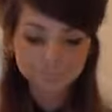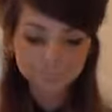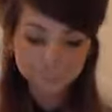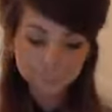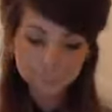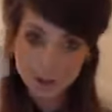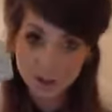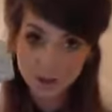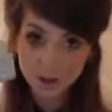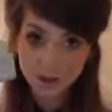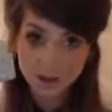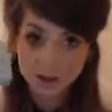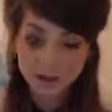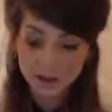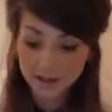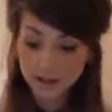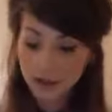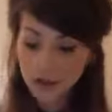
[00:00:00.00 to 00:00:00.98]

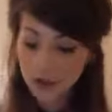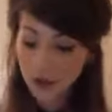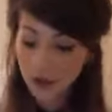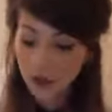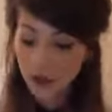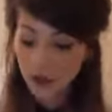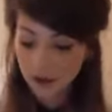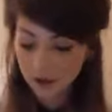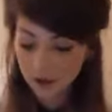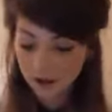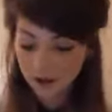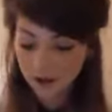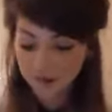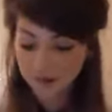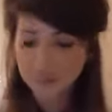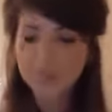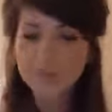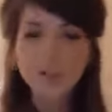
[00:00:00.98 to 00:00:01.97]
moisturiser, I
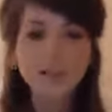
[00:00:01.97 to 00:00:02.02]
found